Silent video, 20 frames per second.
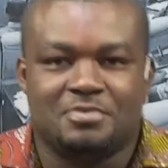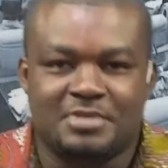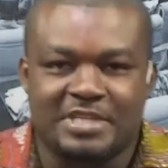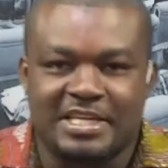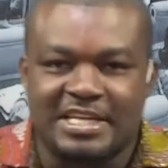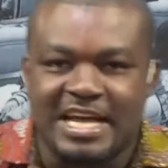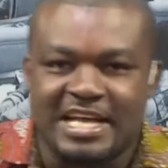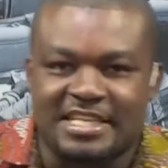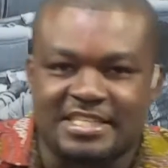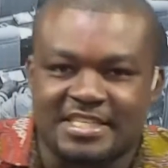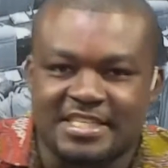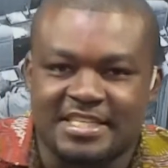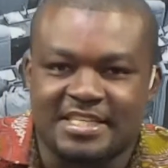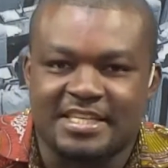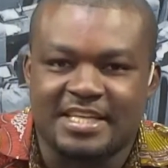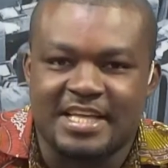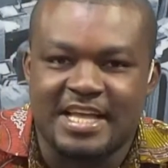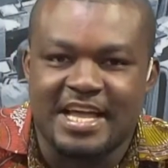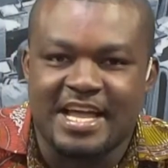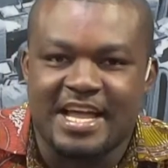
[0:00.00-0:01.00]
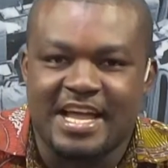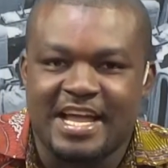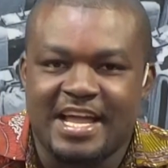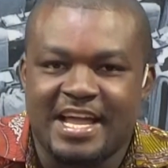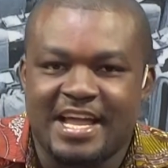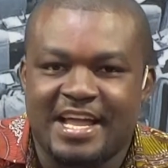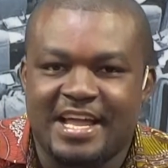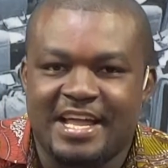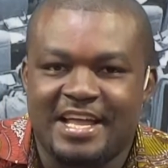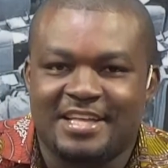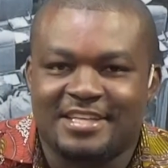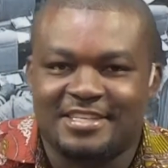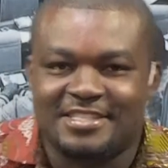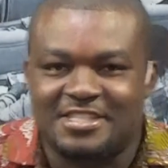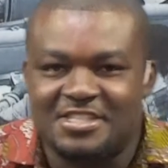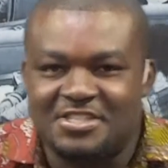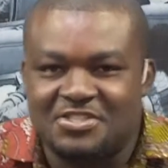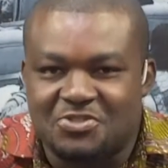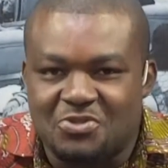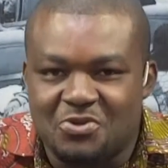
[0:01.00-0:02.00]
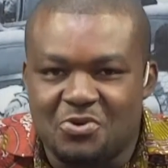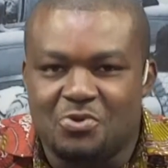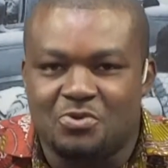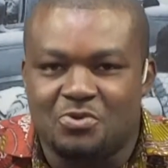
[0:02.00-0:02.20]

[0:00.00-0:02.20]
Yeah, that's it. Sister.